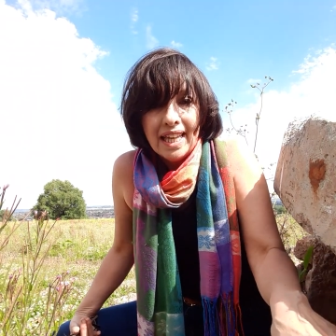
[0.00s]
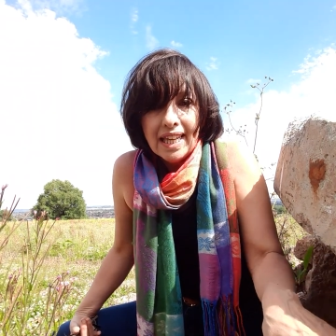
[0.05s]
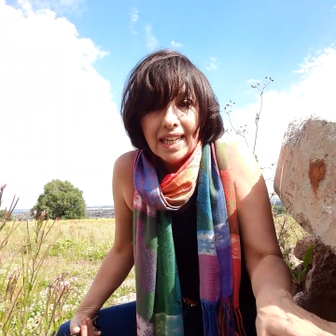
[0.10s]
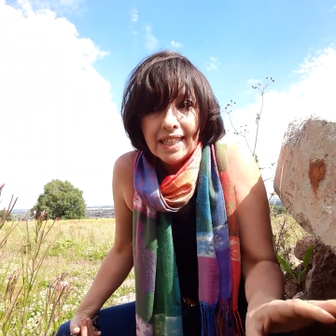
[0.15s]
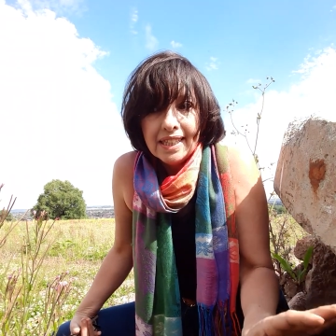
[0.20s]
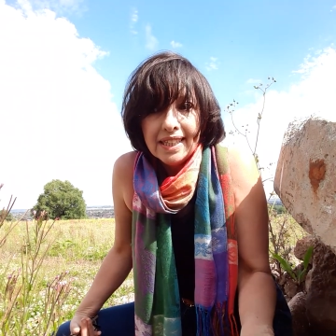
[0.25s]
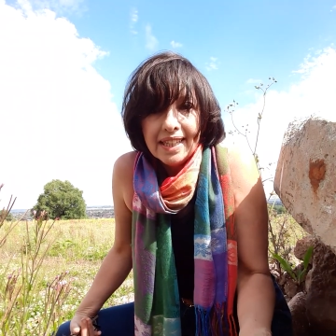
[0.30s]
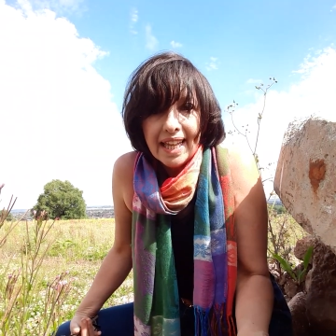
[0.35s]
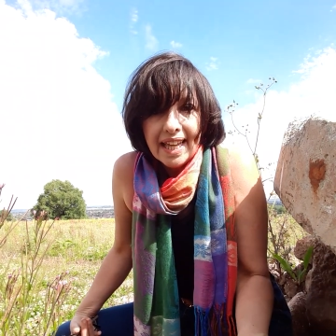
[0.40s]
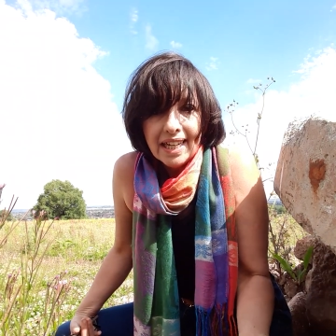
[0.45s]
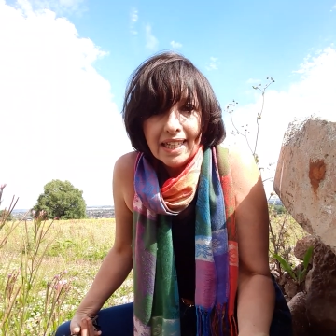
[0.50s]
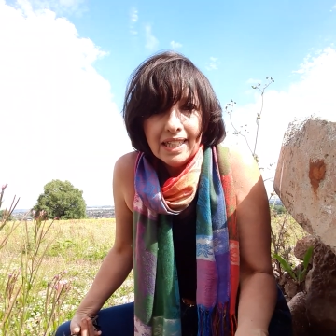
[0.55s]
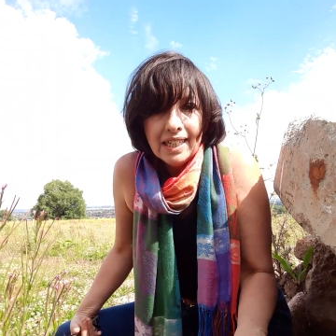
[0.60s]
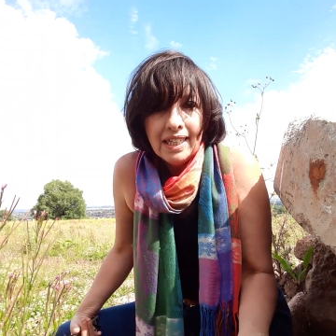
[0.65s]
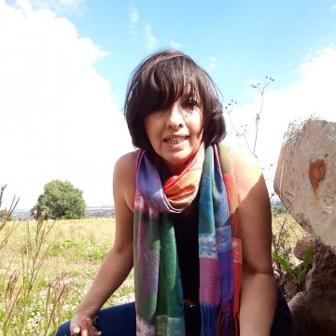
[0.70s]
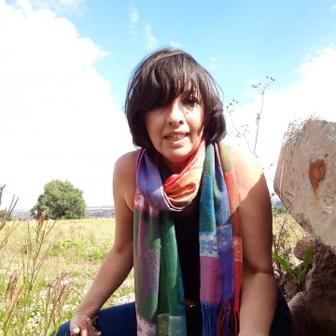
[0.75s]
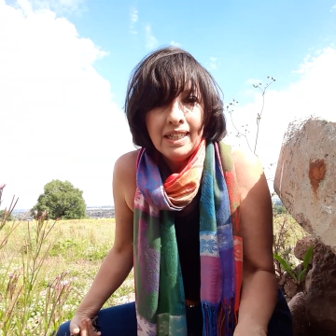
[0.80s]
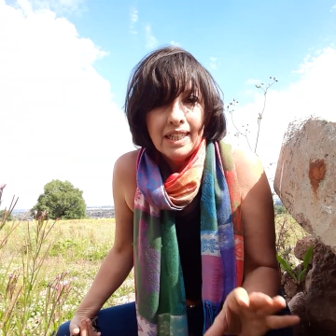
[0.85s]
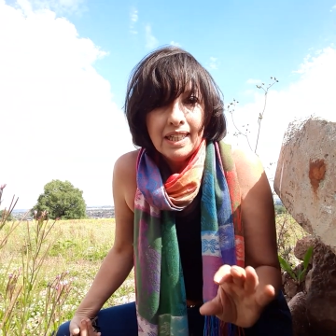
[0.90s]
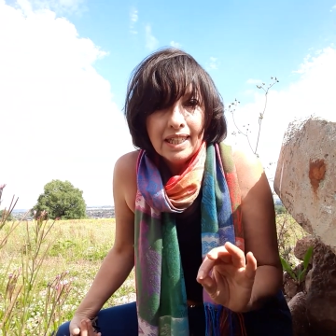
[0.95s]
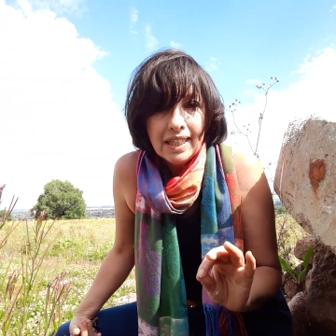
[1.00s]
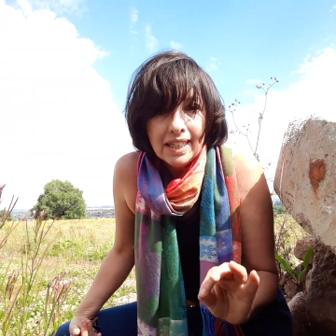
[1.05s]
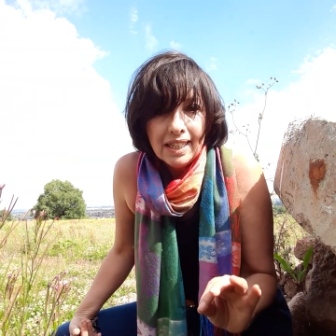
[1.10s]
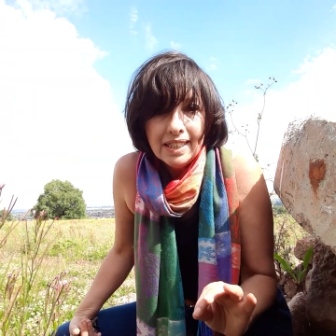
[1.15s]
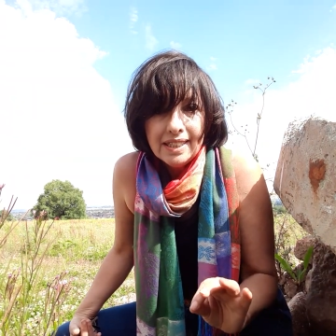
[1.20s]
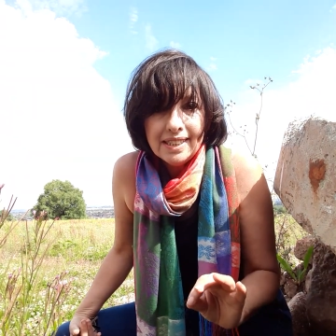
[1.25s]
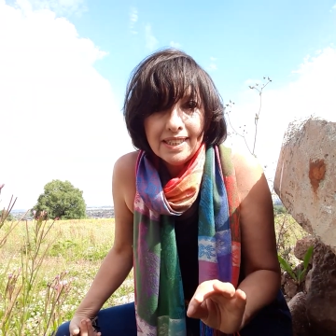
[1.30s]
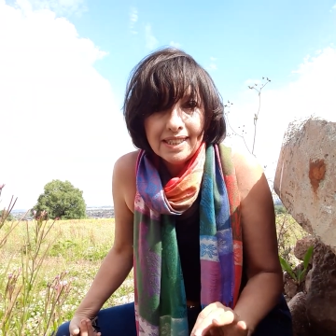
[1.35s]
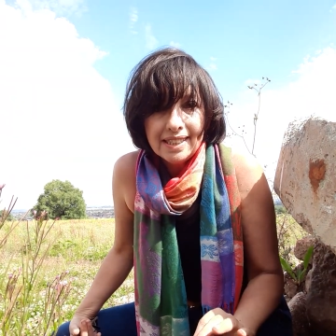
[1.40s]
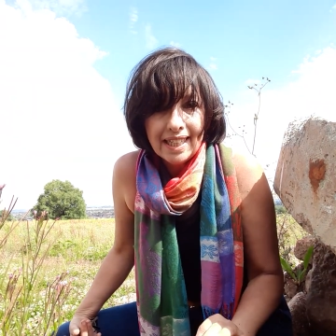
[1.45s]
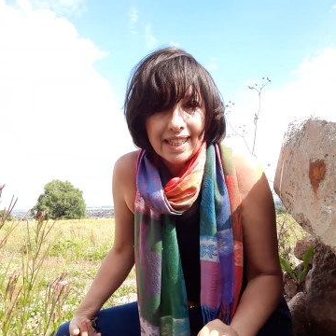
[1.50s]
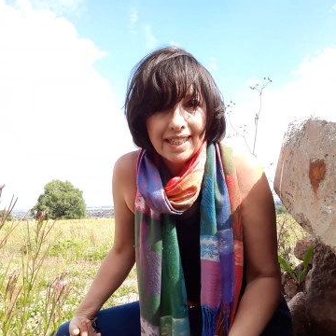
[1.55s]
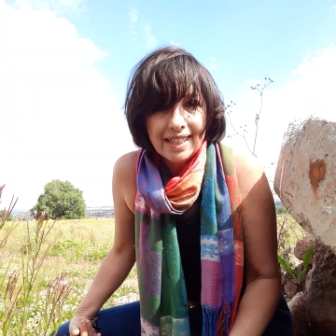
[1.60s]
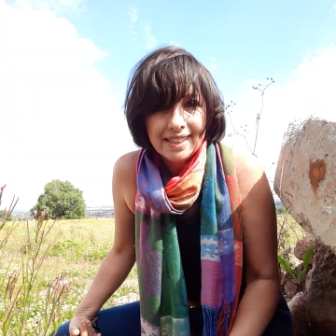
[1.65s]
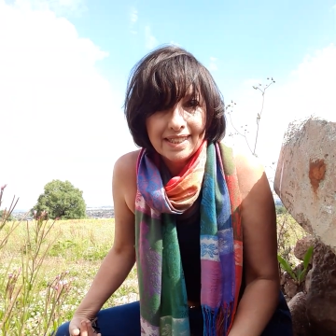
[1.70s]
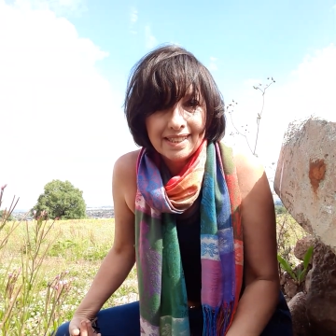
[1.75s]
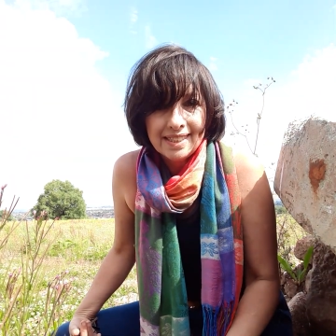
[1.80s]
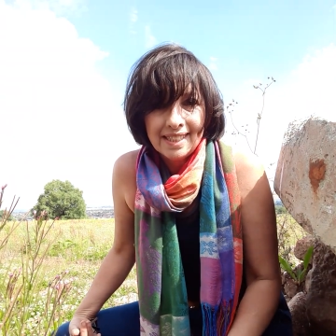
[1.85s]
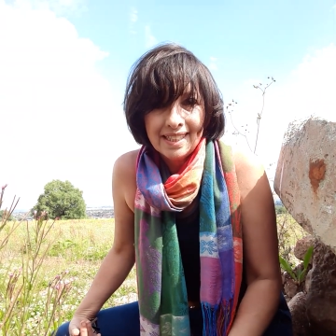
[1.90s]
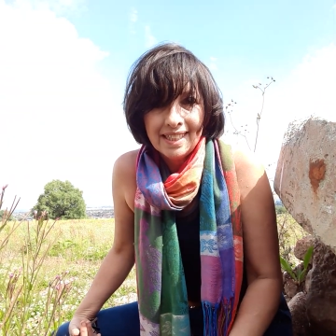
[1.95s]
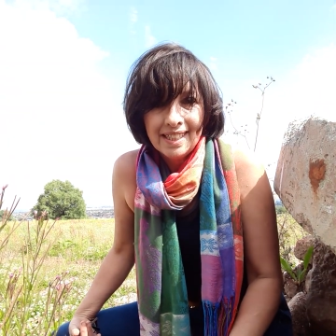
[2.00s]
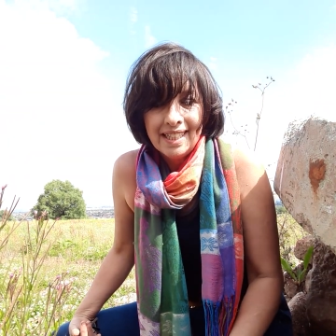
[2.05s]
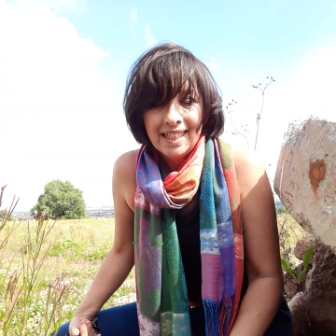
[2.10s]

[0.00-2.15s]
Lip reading: And there he stayed,